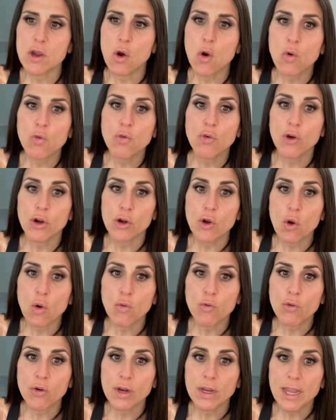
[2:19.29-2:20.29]
over and
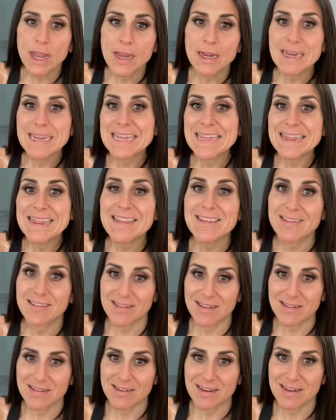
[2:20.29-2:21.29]
over again in these
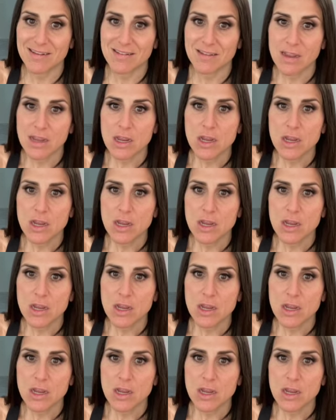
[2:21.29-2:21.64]
listings.